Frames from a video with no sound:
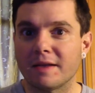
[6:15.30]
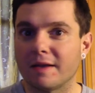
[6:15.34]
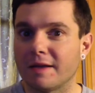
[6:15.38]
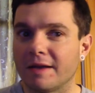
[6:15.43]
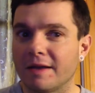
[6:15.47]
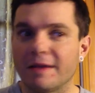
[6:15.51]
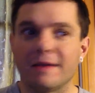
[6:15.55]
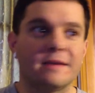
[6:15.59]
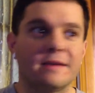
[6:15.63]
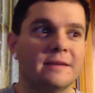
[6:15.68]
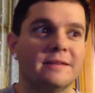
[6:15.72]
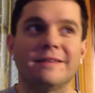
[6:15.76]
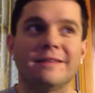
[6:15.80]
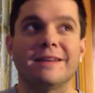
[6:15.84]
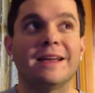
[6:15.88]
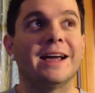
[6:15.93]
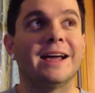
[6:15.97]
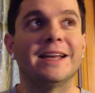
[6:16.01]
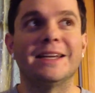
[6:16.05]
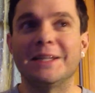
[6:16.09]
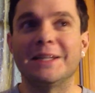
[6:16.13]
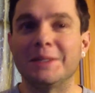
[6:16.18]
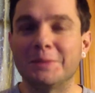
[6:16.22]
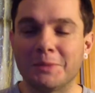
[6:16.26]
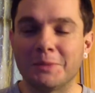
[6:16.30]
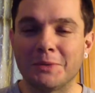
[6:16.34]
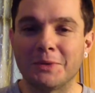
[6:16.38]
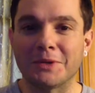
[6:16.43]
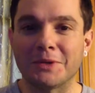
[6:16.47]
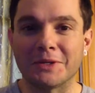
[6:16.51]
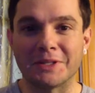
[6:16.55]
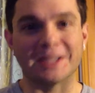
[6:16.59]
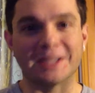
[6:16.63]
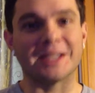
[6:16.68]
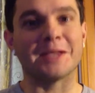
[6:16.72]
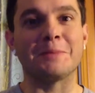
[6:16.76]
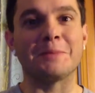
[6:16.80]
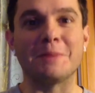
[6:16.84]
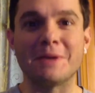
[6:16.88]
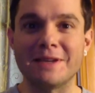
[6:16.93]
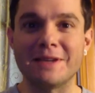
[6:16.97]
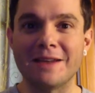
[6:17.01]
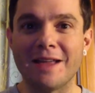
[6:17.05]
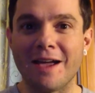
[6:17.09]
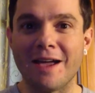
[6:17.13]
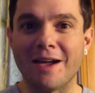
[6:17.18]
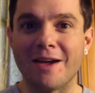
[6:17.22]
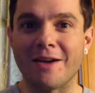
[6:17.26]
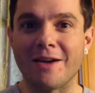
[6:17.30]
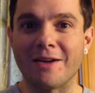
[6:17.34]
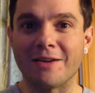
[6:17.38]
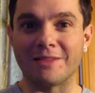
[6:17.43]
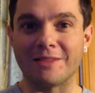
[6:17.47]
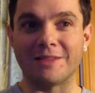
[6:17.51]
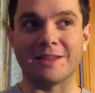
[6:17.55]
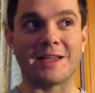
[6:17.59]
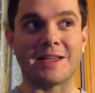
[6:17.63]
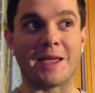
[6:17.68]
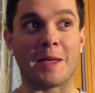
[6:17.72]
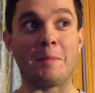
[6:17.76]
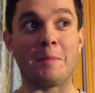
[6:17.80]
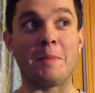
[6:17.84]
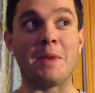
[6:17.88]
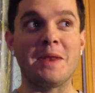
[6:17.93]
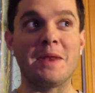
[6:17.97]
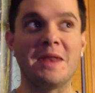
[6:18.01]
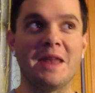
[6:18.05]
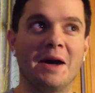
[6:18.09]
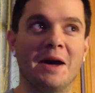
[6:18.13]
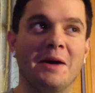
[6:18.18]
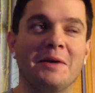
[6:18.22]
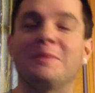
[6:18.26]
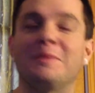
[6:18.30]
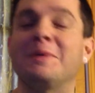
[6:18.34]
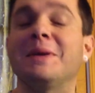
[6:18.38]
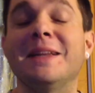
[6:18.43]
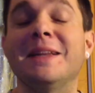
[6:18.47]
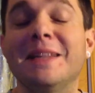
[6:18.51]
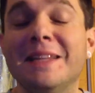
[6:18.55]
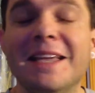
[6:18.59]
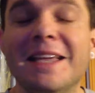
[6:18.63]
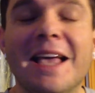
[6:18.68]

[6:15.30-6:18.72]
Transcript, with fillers: and not anymore like at me now like i now but